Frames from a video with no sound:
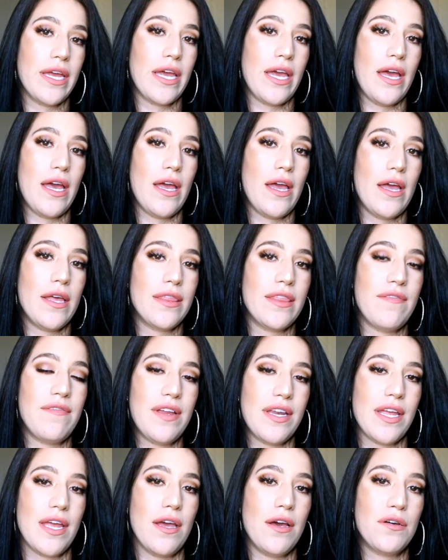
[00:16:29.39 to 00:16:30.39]
the
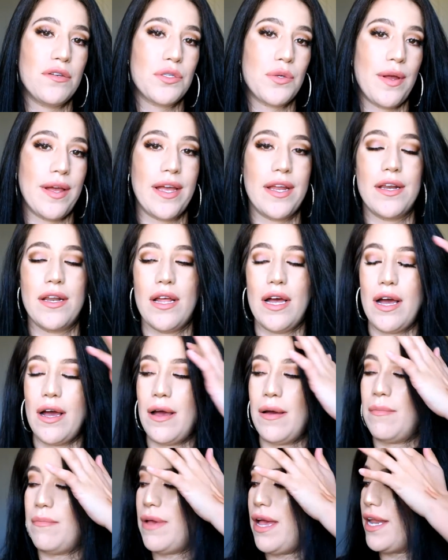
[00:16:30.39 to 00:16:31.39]
video so I can
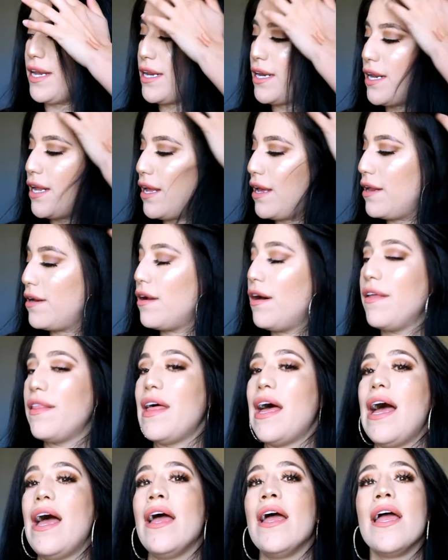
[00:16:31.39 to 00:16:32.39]
edit it and all
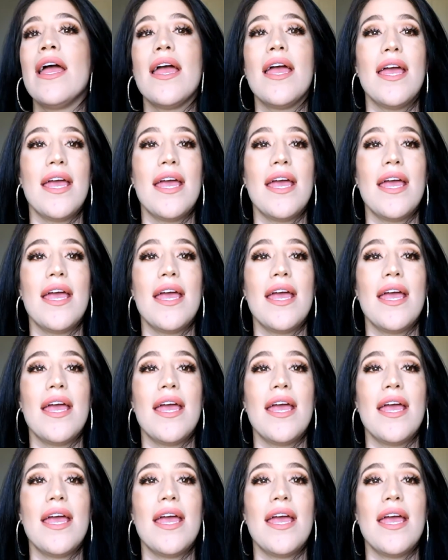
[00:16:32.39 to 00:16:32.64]
that.